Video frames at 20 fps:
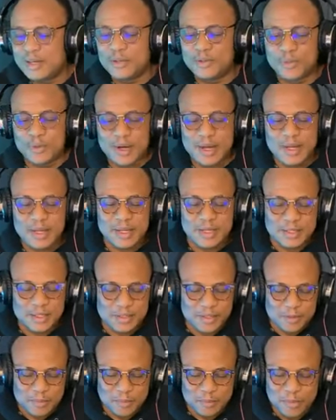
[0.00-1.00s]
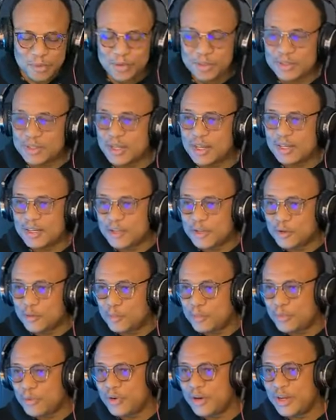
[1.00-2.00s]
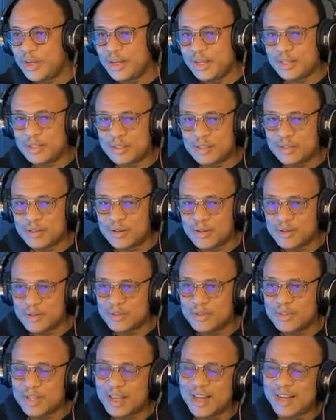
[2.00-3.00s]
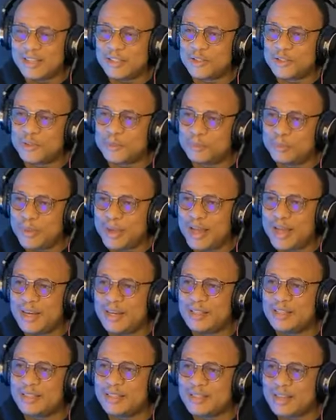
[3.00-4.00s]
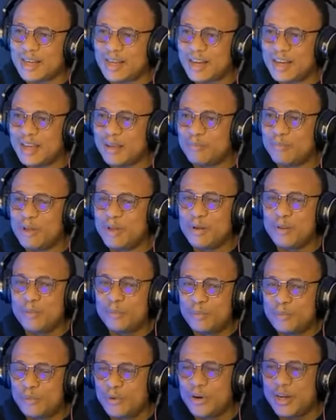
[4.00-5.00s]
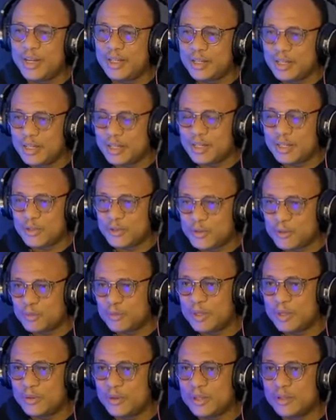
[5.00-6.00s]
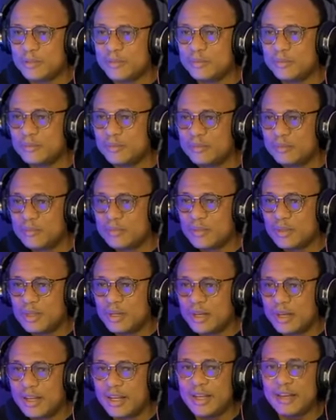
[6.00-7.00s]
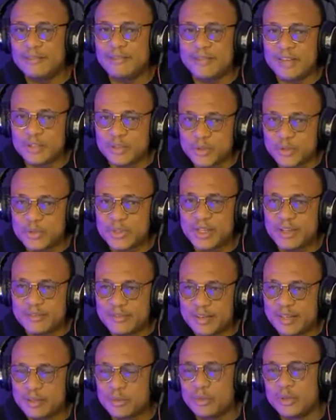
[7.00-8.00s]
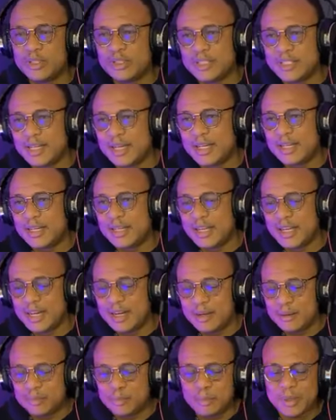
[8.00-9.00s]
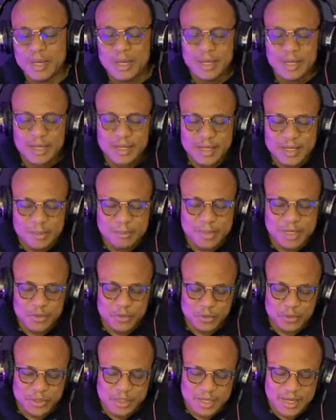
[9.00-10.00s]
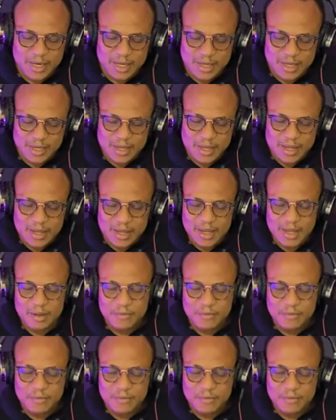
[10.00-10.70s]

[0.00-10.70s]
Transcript: That is why it is important you pray in tongues and spend time praying in the Spirit. Leve zuzefe kuntalia, palene mezuzele,